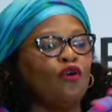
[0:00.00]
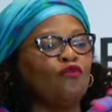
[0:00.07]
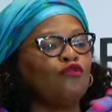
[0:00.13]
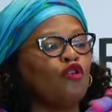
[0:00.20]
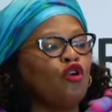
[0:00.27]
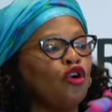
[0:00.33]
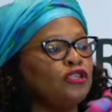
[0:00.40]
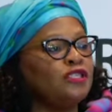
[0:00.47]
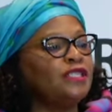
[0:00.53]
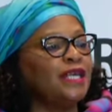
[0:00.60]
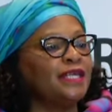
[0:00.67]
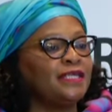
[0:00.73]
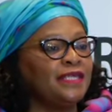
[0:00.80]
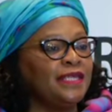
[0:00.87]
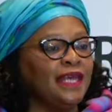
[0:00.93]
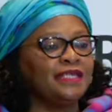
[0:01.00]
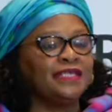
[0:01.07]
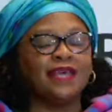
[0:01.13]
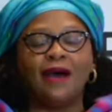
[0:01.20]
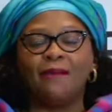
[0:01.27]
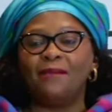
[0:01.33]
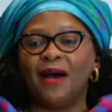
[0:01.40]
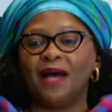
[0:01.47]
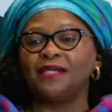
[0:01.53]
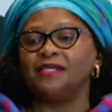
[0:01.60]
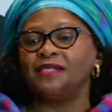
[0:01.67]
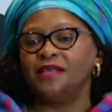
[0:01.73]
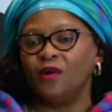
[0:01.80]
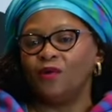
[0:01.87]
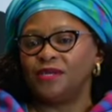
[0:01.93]
of consciousness
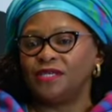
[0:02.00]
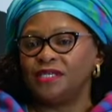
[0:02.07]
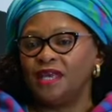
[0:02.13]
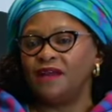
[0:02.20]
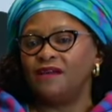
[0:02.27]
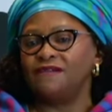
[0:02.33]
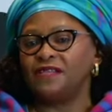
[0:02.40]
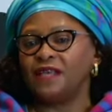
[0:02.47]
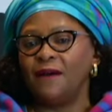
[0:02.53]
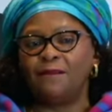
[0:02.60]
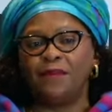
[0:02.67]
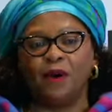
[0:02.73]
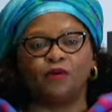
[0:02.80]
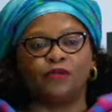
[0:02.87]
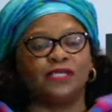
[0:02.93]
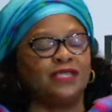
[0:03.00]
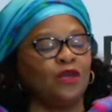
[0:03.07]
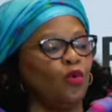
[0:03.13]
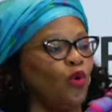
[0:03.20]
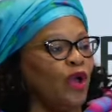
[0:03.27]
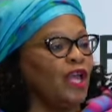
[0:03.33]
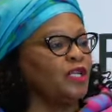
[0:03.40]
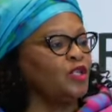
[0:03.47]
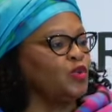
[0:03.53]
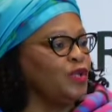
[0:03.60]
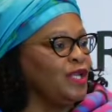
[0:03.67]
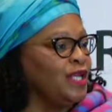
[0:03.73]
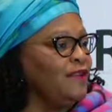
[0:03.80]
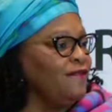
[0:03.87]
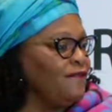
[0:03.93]
amongst ourselves about the world
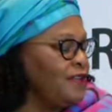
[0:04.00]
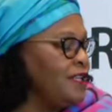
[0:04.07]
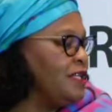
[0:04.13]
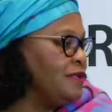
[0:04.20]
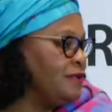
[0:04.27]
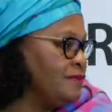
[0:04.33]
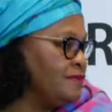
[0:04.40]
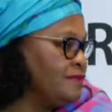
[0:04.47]
we live in.